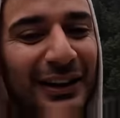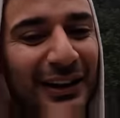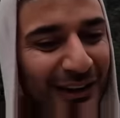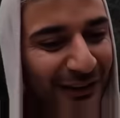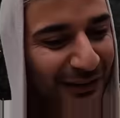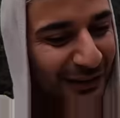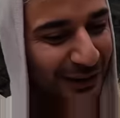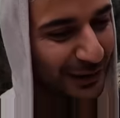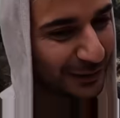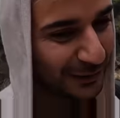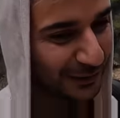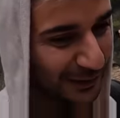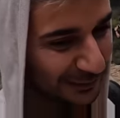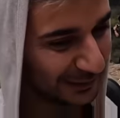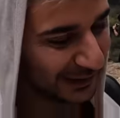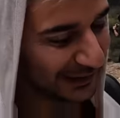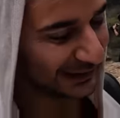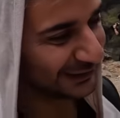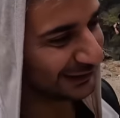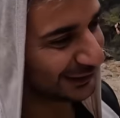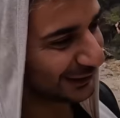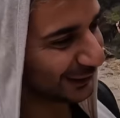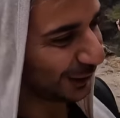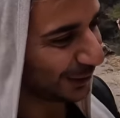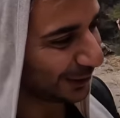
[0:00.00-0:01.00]
Guys, we
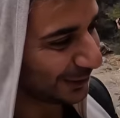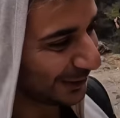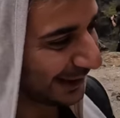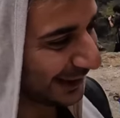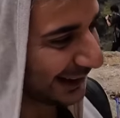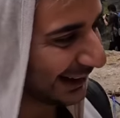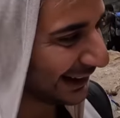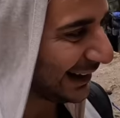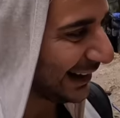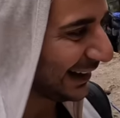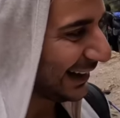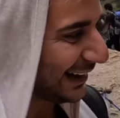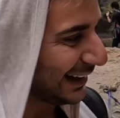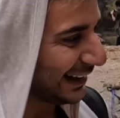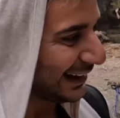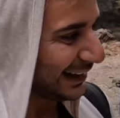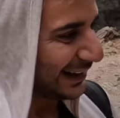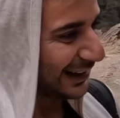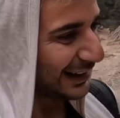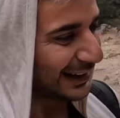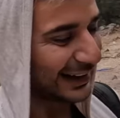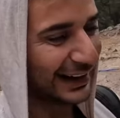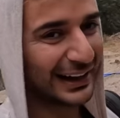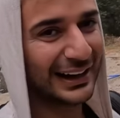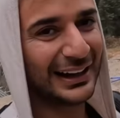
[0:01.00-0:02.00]
made the top
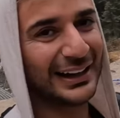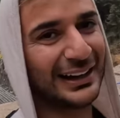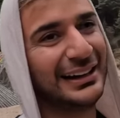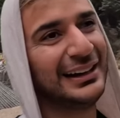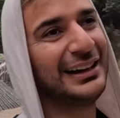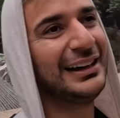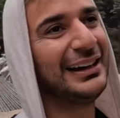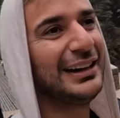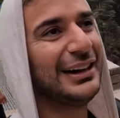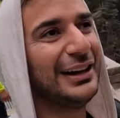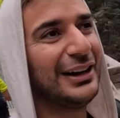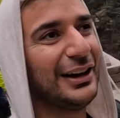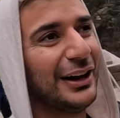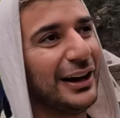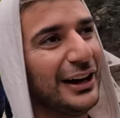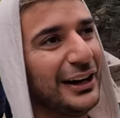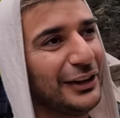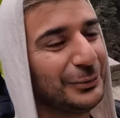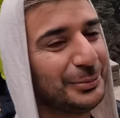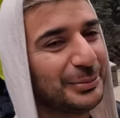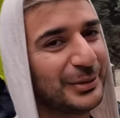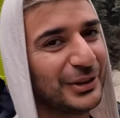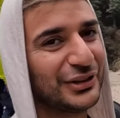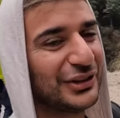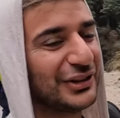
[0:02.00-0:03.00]

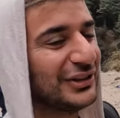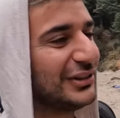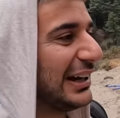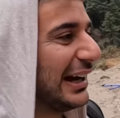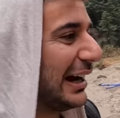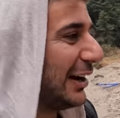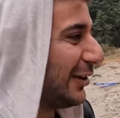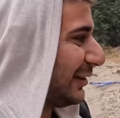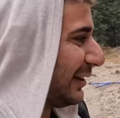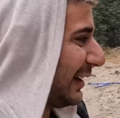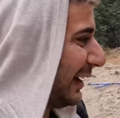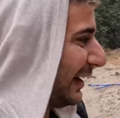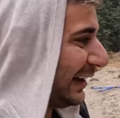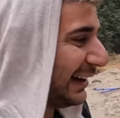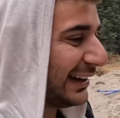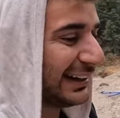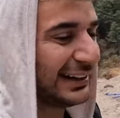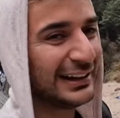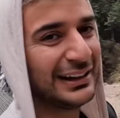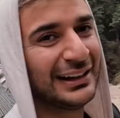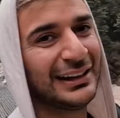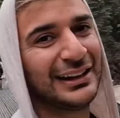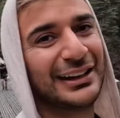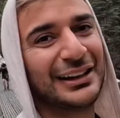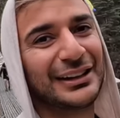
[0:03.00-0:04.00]
highest bridge in town.
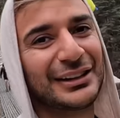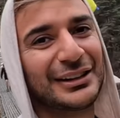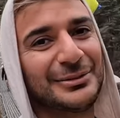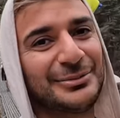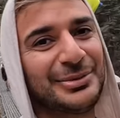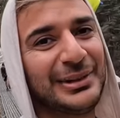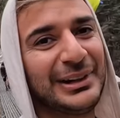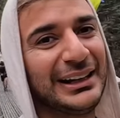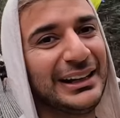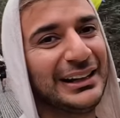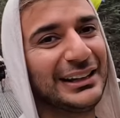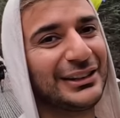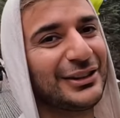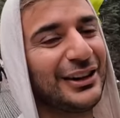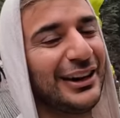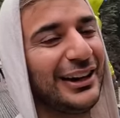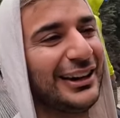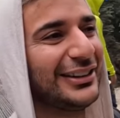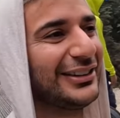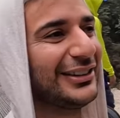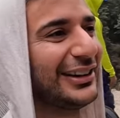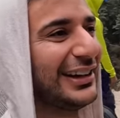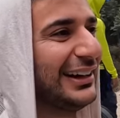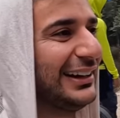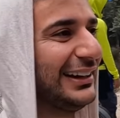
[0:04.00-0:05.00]
Completed,
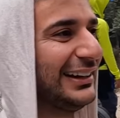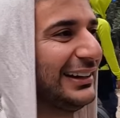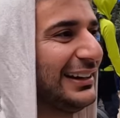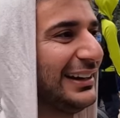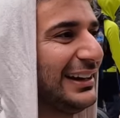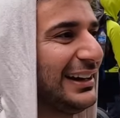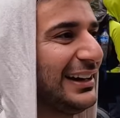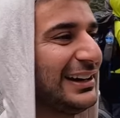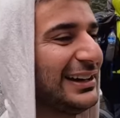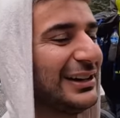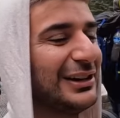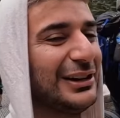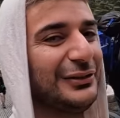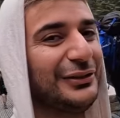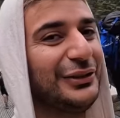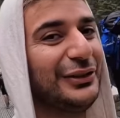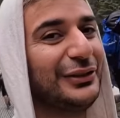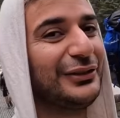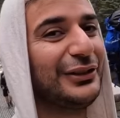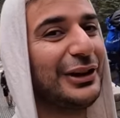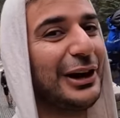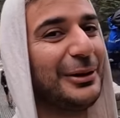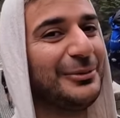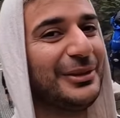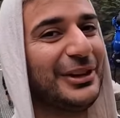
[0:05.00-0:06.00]
guys. If
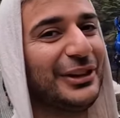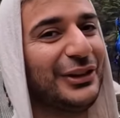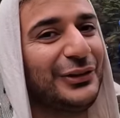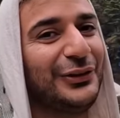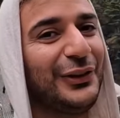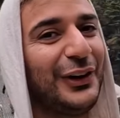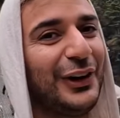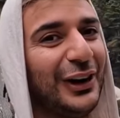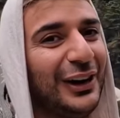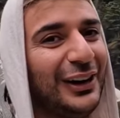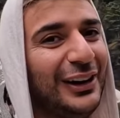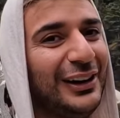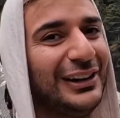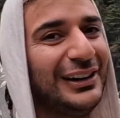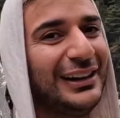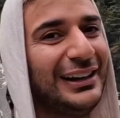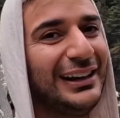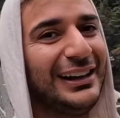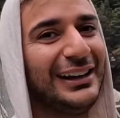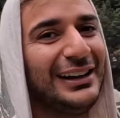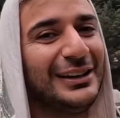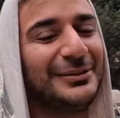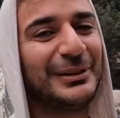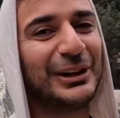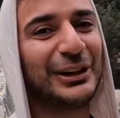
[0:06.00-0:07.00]
you've come this far,
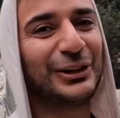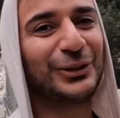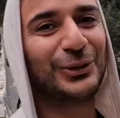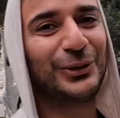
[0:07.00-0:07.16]
make